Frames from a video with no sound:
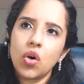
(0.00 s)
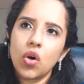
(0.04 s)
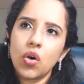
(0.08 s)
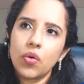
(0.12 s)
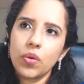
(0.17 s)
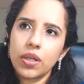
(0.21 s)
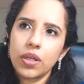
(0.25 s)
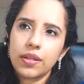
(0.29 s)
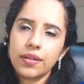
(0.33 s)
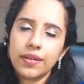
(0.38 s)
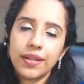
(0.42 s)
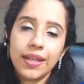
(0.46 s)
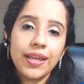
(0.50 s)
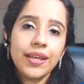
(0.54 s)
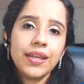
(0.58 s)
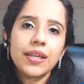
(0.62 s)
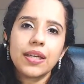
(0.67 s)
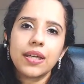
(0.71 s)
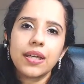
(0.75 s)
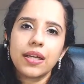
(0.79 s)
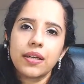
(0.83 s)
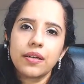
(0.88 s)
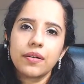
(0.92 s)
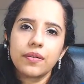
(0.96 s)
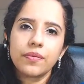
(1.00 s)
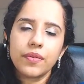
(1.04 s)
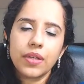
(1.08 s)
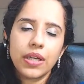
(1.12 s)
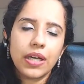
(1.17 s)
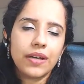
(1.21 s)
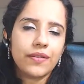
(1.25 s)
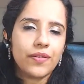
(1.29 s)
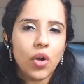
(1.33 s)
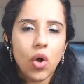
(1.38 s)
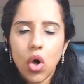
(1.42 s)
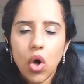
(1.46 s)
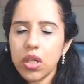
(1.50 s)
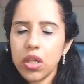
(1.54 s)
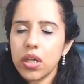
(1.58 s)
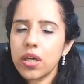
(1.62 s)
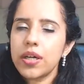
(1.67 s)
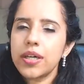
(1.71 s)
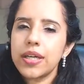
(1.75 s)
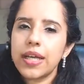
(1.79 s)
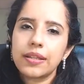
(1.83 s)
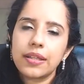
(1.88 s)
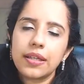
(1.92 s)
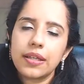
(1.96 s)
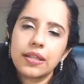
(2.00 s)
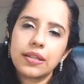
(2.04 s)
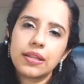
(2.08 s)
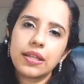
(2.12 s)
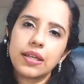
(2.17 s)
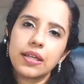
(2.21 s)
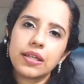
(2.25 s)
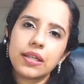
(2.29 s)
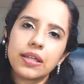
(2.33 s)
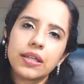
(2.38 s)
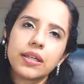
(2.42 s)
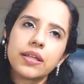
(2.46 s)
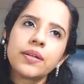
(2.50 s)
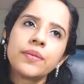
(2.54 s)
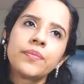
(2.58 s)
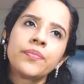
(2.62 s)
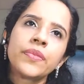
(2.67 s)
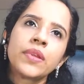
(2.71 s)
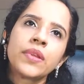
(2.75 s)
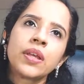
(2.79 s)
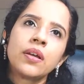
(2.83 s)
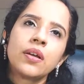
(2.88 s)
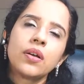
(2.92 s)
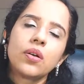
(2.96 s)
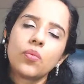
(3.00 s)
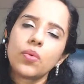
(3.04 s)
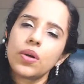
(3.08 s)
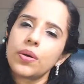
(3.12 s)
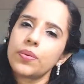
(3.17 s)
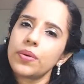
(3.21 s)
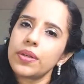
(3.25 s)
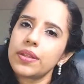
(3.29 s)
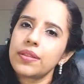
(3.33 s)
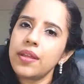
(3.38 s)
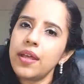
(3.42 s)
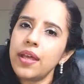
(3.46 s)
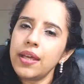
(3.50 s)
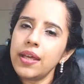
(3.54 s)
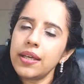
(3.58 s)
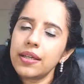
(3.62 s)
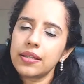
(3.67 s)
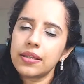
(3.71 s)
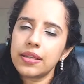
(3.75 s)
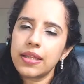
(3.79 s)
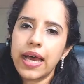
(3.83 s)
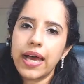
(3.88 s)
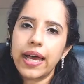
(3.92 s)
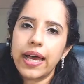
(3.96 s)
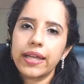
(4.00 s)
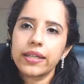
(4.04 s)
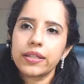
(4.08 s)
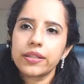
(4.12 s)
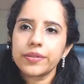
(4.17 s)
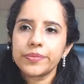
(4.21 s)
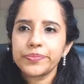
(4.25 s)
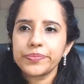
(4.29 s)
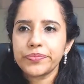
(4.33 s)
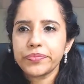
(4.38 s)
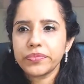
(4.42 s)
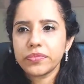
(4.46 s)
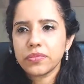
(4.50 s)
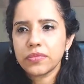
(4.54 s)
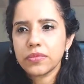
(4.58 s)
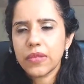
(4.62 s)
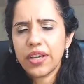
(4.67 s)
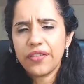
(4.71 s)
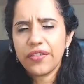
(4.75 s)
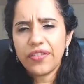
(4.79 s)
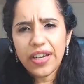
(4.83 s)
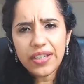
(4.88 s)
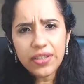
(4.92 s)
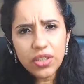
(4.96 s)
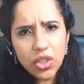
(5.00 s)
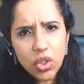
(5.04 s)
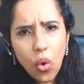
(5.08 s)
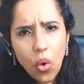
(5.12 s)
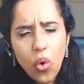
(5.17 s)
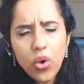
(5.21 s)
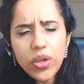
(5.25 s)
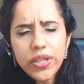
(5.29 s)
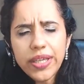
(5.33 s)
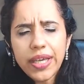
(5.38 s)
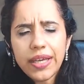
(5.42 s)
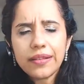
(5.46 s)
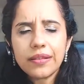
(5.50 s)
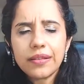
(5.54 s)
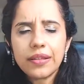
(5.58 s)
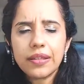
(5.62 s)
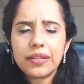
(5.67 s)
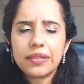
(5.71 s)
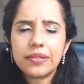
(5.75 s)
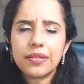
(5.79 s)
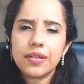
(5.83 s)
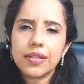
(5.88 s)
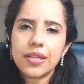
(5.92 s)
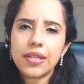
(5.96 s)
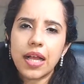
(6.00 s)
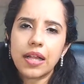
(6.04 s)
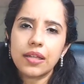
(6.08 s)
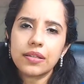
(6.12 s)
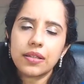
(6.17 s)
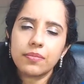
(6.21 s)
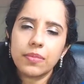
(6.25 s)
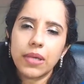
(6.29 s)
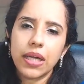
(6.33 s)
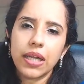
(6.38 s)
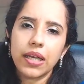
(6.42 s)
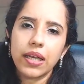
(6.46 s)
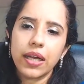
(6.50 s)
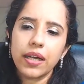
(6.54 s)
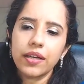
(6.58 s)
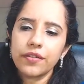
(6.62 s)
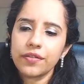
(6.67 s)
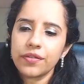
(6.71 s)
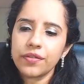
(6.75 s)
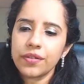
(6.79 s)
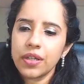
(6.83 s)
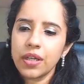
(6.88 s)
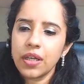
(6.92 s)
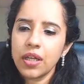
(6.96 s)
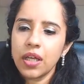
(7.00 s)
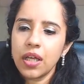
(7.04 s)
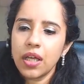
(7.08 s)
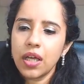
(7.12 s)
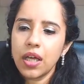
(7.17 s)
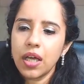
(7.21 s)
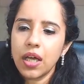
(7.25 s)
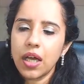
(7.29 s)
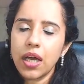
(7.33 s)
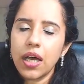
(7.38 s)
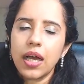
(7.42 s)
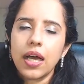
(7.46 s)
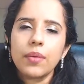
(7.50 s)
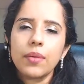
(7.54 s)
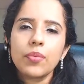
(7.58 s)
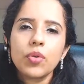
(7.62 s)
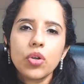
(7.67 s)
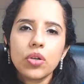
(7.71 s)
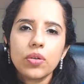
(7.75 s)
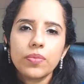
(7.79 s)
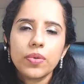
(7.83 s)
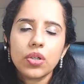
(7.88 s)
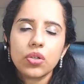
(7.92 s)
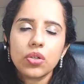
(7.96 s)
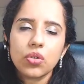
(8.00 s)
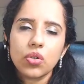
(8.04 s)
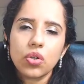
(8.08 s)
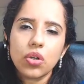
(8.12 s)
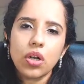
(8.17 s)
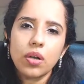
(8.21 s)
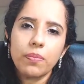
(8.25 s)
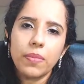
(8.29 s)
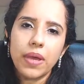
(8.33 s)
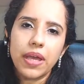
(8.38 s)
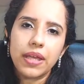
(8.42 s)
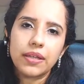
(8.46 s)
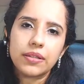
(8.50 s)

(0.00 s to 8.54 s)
or we're thinking, we have all or nothing thinking, where we think that if I don't get this result in my life, I'm going to be a total